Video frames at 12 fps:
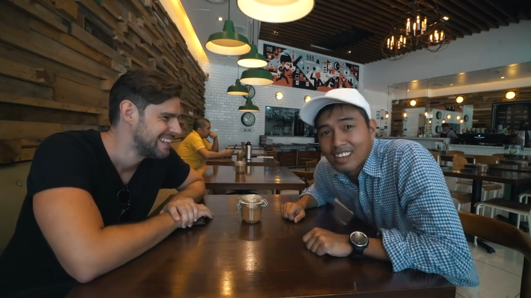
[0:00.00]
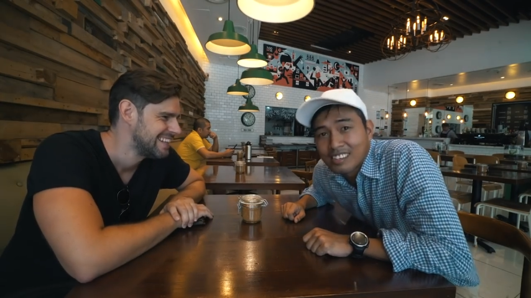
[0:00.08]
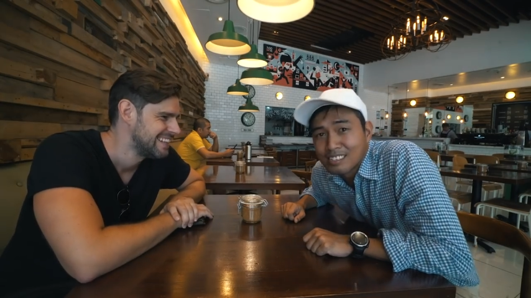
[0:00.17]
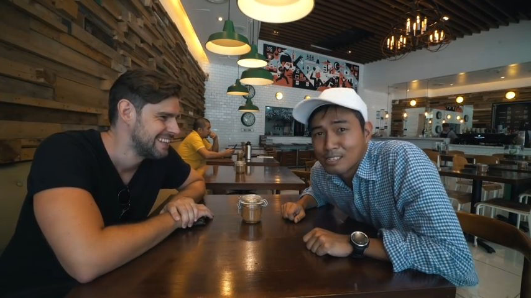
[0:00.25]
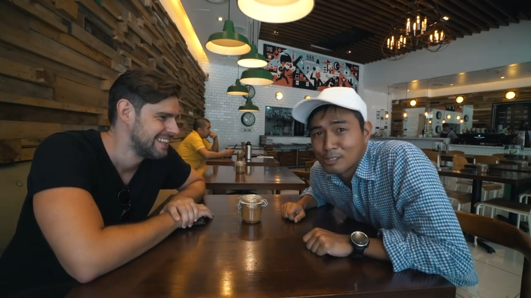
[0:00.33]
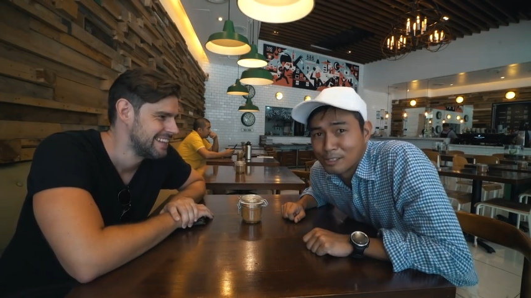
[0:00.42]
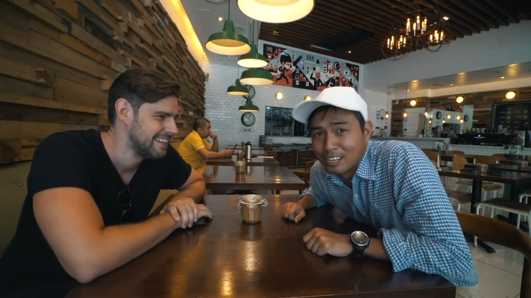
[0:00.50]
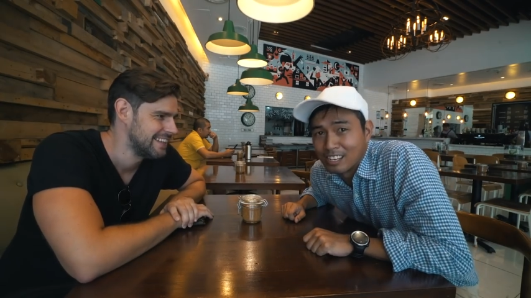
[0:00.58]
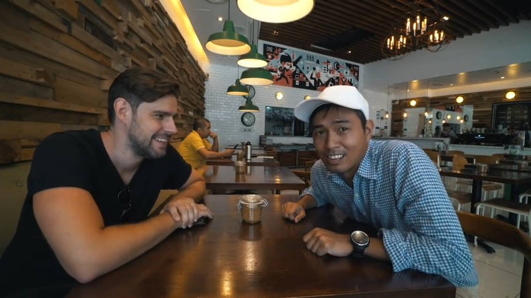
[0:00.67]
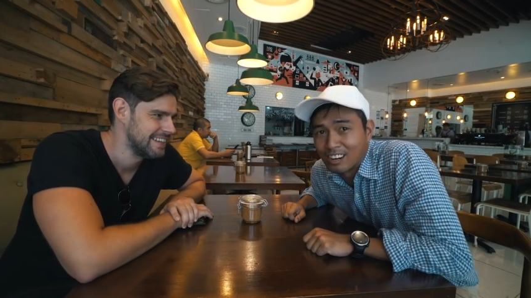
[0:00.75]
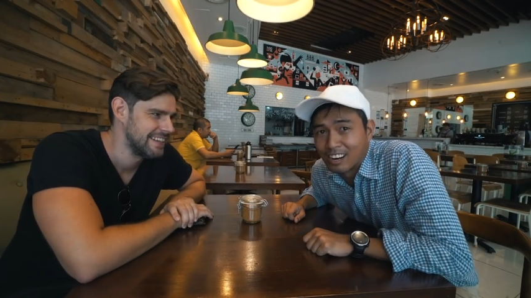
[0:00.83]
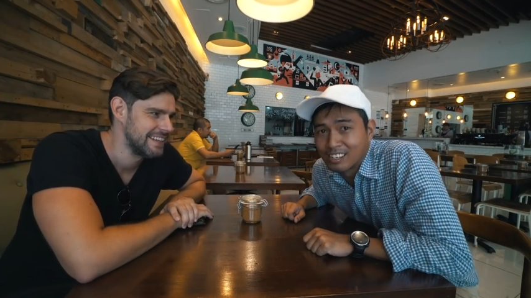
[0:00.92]
Speaker 1: Guys, it's
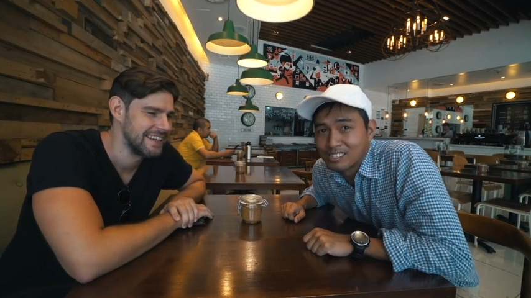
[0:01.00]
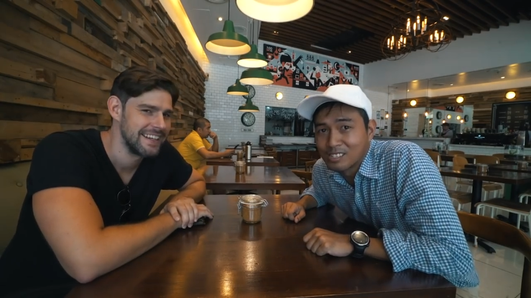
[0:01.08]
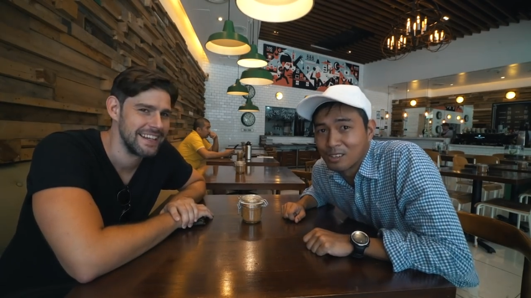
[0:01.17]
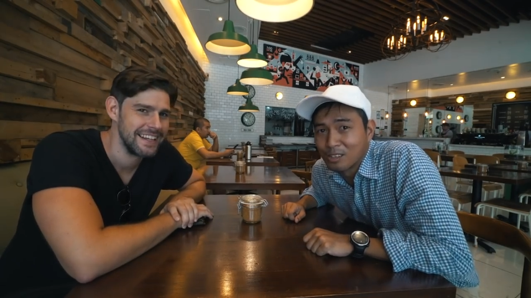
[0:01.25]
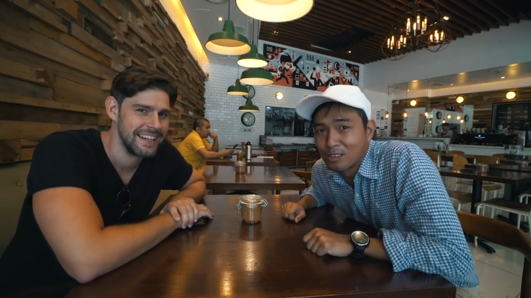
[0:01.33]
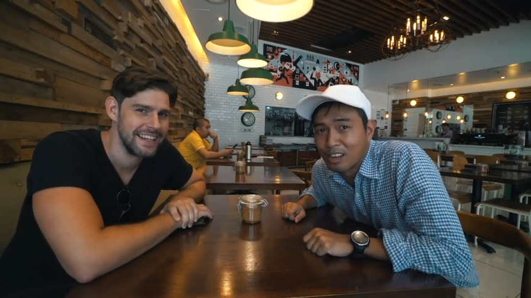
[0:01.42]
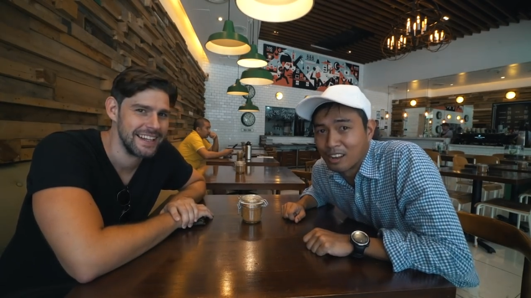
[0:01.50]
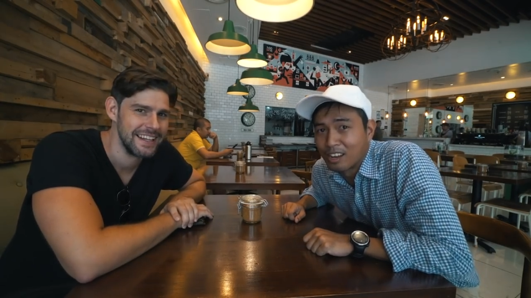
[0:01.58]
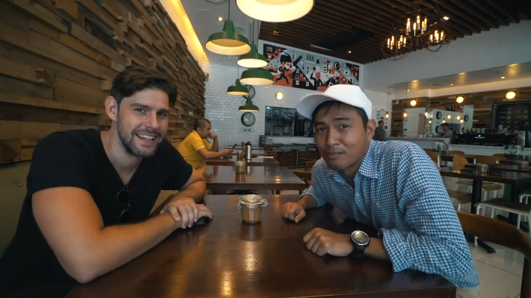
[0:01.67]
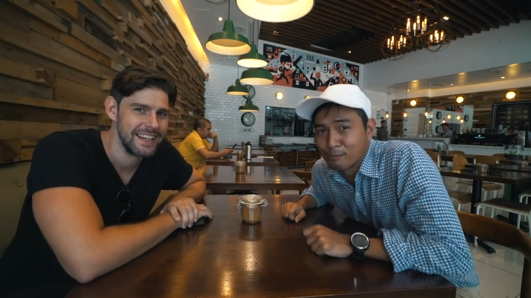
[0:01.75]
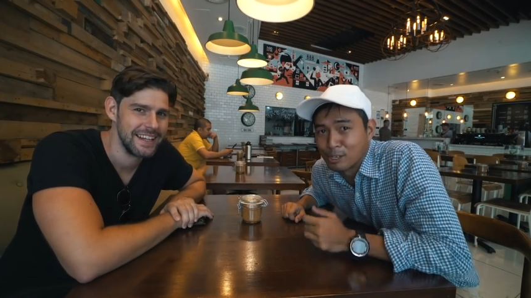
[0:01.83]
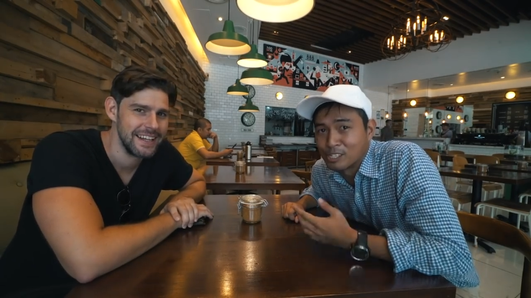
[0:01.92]
really hard, so you
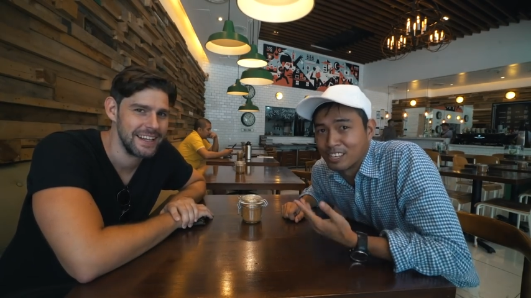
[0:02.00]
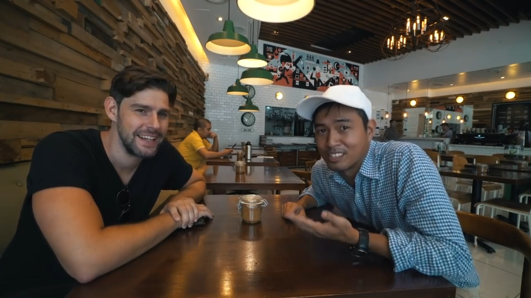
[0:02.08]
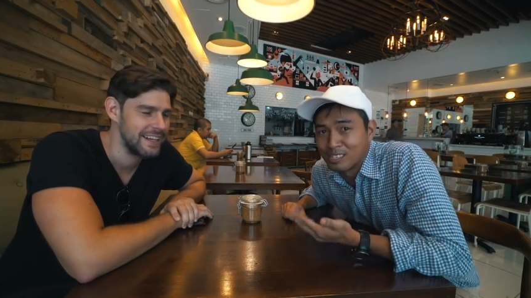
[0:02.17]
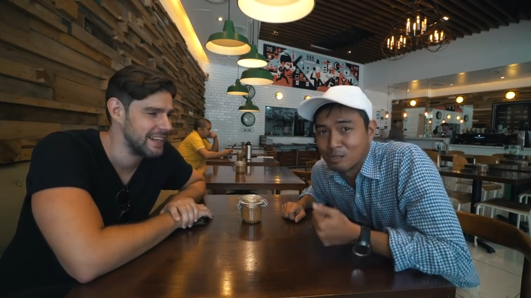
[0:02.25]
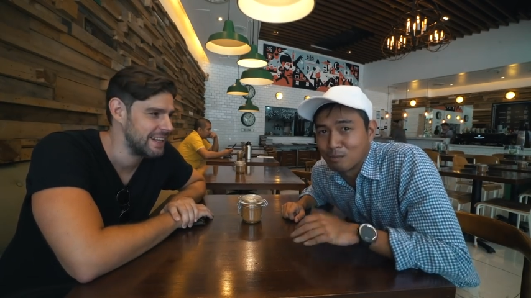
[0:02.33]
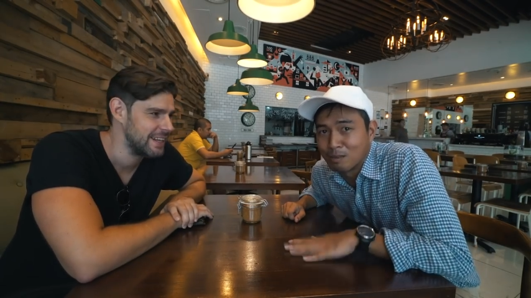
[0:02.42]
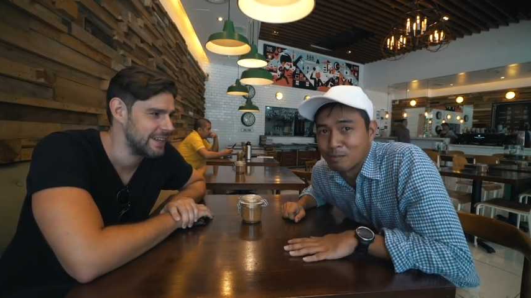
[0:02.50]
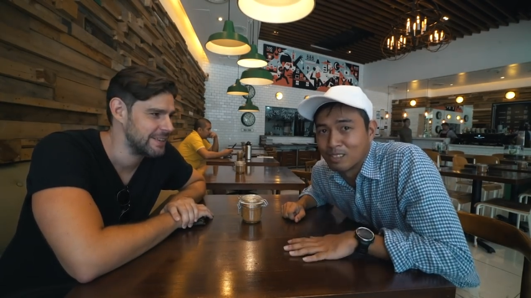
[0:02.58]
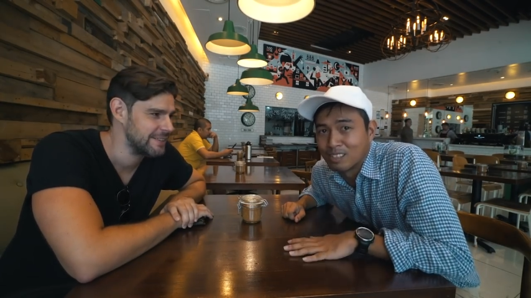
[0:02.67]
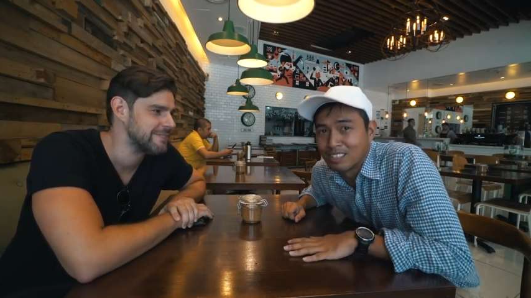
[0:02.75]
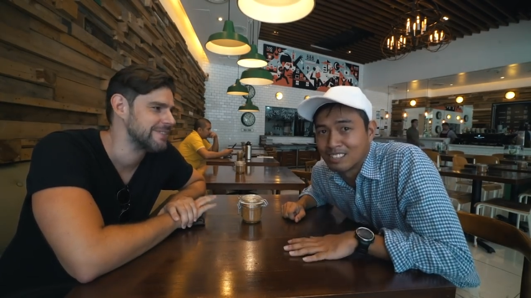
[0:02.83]
gotta appreciate these people.